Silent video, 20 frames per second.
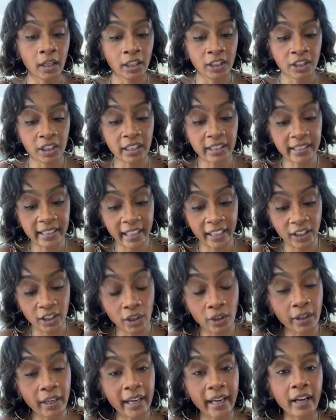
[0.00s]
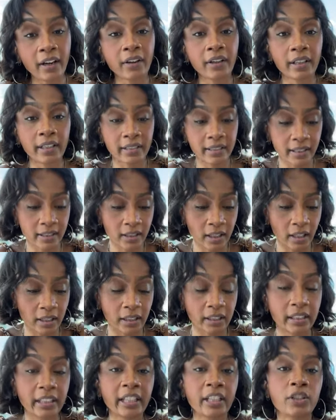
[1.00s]
She said, Your arrogance is
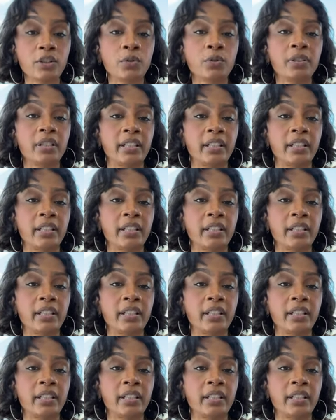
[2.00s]
going to lead you